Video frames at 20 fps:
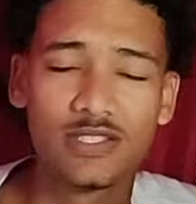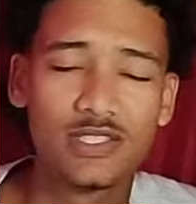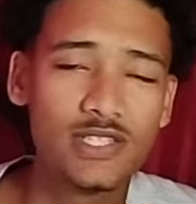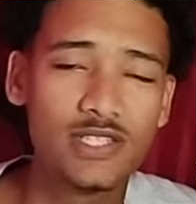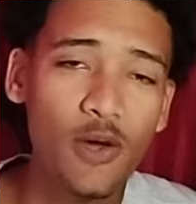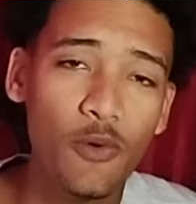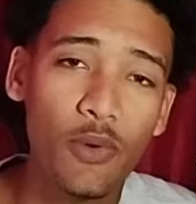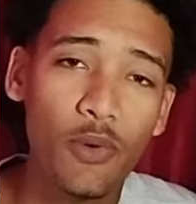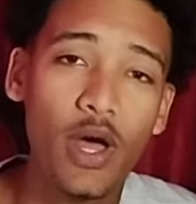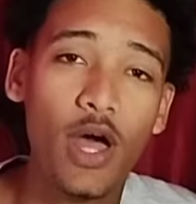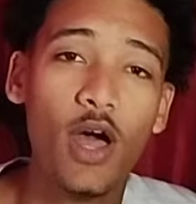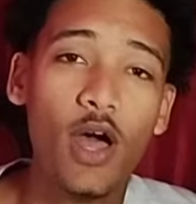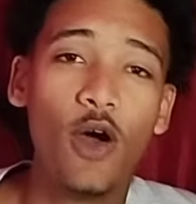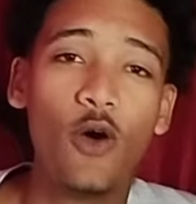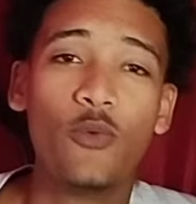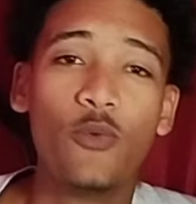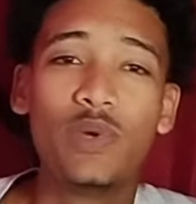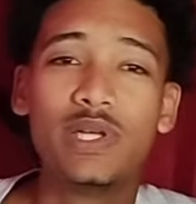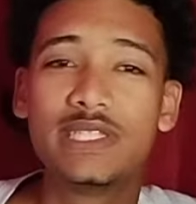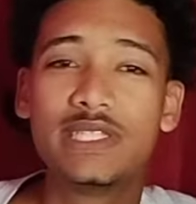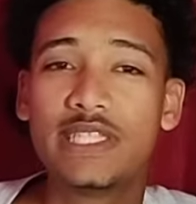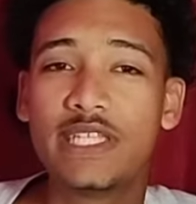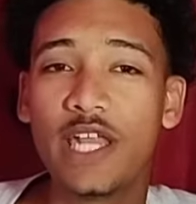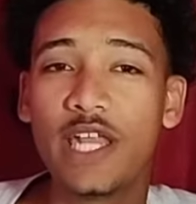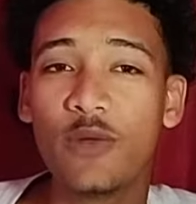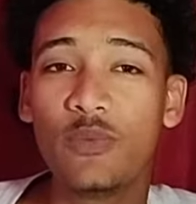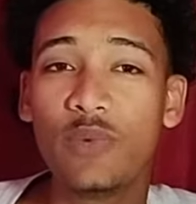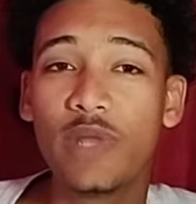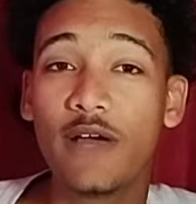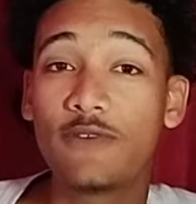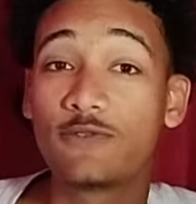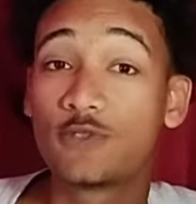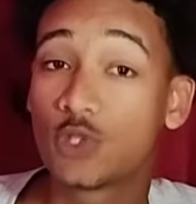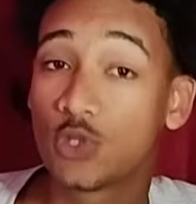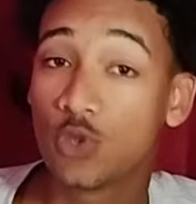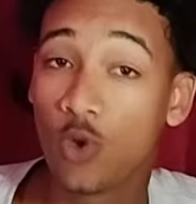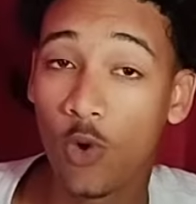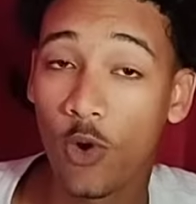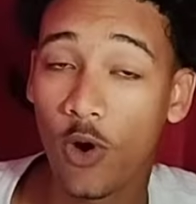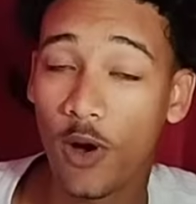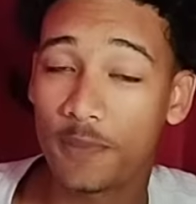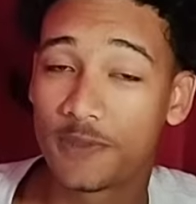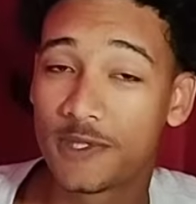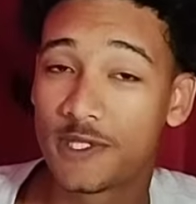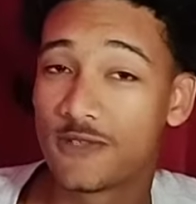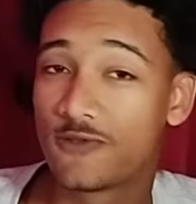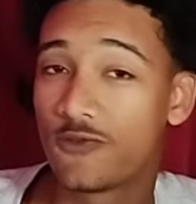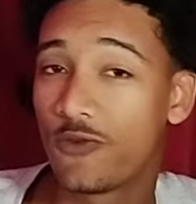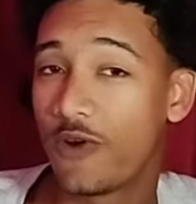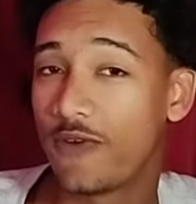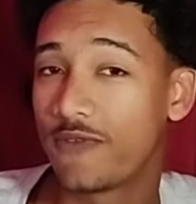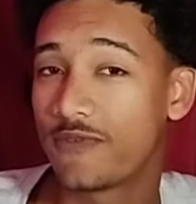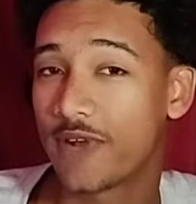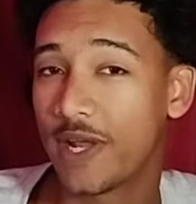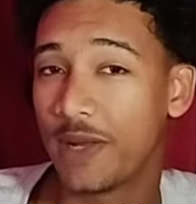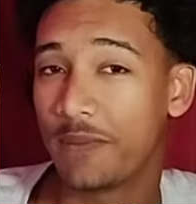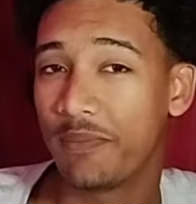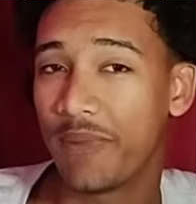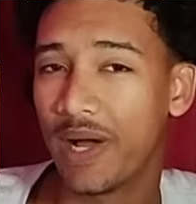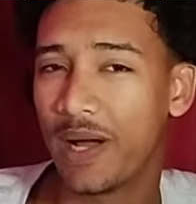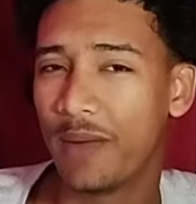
So we see that we have two options for a front